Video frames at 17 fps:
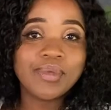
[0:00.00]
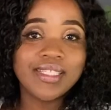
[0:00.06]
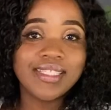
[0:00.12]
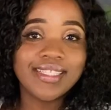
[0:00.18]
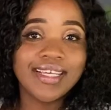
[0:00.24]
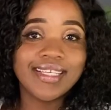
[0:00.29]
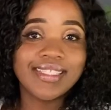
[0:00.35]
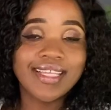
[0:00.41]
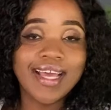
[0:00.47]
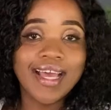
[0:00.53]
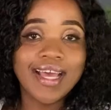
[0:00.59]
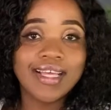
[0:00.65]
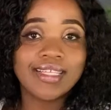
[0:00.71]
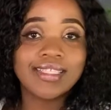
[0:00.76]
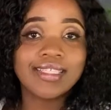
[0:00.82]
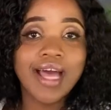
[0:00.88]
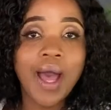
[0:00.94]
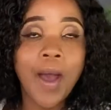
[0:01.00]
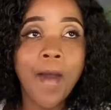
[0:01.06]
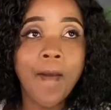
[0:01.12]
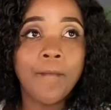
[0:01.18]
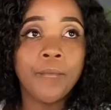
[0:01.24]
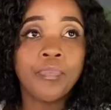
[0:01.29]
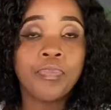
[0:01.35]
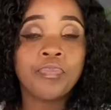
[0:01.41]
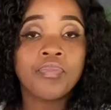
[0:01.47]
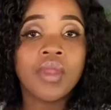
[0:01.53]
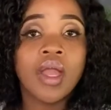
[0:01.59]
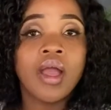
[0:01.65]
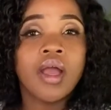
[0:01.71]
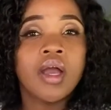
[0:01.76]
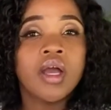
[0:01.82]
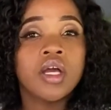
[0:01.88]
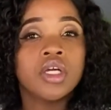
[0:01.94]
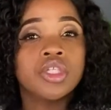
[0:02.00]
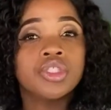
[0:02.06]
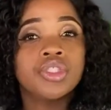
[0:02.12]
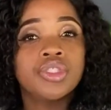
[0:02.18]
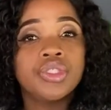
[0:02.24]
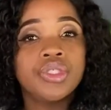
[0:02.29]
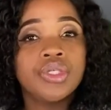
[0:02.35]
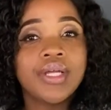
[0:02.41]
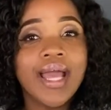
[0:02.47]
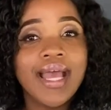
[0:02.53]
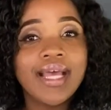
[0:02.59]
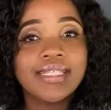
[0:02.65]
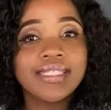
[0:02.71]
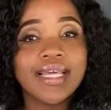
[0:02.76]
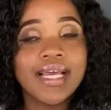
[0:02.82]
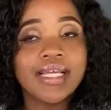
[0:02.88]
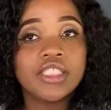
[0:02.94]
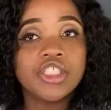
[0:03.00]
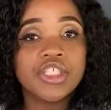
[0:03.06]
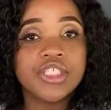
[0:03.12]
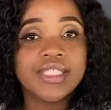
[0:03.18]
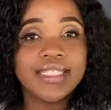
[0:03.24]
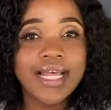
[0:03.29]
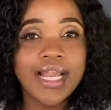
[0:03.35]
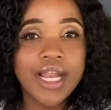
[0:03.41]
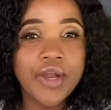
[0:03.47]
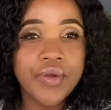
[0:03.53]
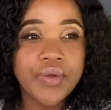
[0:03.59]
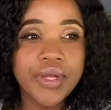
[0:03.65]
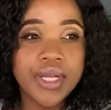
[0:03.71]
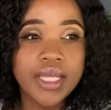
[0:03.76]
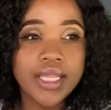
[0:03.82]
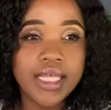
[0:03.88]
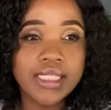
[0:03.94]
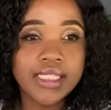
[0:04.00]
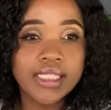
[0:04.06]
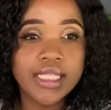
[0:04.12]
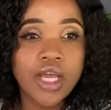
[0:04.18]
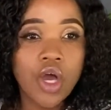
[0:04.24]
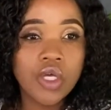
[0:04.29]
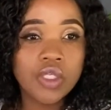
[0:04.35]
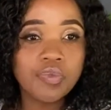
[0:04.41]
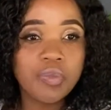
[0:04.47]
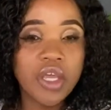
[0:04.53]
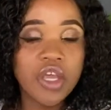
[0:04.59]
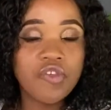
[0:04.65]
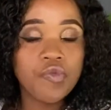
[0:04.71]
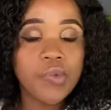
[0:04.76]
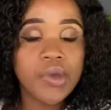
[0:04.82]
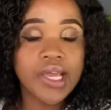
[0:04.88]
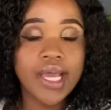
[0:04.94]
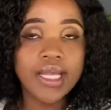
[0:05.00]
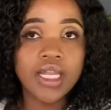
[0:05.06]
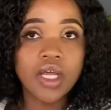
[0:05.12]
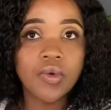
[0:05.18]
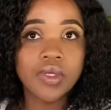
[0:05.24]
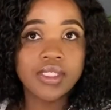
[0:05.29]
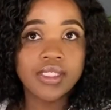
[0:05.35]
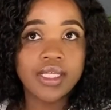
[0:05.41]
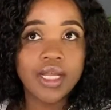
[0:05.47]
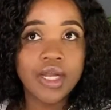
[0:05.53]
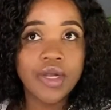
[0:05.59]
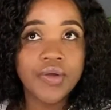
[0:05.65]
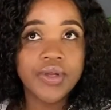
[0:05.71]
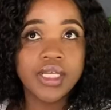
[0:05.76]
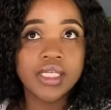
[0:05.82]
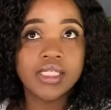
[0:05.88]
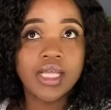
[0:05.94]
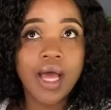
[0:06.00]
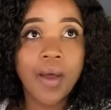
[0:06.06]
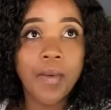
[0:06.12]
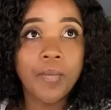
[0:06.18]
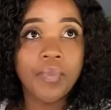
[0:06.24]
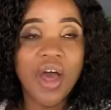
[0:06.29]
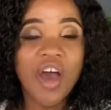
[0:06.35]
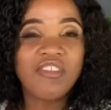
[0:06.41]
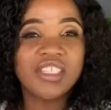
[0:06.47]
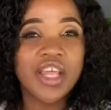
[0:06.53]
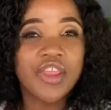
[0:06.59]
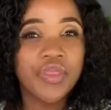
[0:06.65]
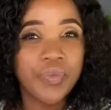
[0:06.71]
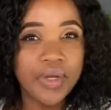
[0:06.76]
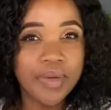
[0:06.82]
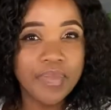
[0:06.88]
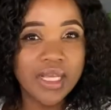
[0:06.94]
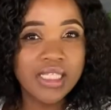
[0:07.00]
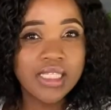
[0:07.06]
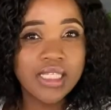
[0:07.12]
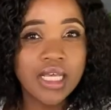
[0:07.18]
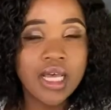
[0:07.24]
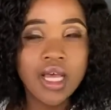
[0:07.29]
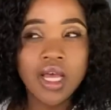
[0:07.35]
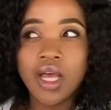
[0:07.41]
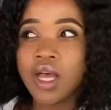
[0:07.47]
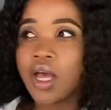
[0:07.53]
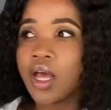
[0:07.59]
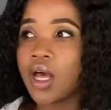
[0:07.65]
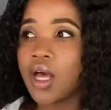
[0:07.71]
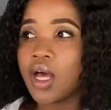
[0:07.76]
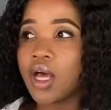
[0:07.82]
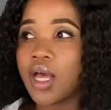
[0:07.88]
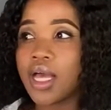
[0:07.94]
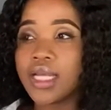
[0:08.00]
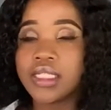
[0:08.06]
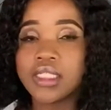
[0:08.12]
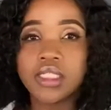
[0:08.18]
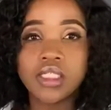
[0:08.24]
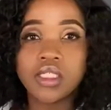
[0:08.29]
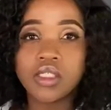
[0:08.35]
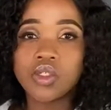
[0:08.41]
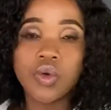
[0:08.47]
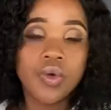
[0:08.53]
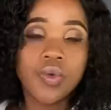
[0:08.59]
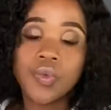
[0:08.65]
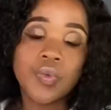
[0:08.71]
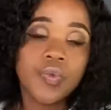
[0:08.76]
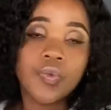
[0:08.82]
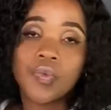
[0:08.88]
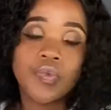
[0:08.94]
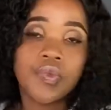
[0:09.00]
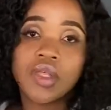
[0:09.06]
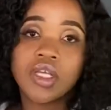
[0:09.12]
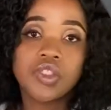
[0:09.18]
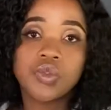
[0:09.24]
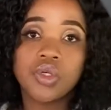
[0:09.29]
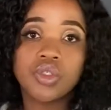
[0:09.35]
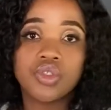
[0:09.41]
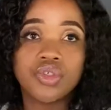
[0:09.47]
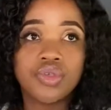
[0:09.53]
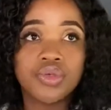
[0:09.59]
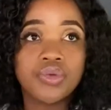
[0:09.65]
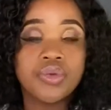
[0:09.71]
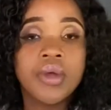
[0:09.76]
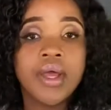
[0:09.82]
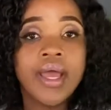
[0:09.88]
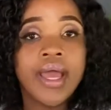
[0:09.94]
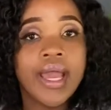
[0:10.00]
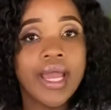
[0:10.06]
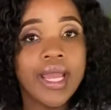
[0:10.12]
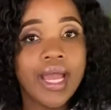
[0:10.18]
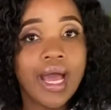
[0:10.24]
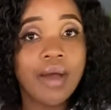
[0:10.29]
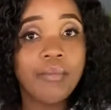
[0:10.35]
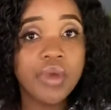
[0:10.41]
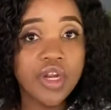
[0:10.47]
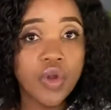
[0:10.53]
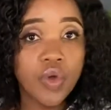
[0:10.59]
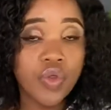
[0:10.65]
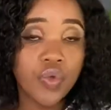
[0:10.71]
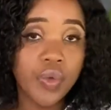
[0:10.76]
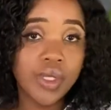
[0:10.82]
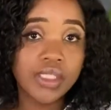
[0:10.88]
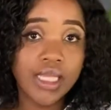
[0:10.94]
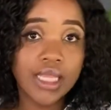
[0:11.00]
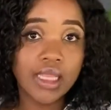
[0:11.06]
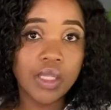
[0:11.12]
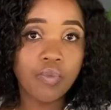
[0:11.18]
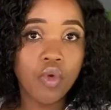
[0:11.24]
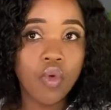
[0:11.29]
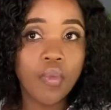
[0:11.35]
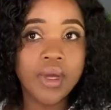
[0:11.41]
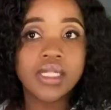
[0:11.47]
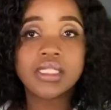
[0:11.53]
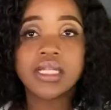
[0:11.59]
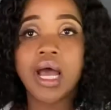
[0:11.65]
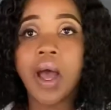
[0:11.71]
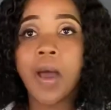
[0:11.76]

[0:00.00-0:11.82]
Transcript: 6 is, do you guys get your salary? They asked me if we get our salaries after 3 months, and no, that's not true. I'm in Northwest at the moment.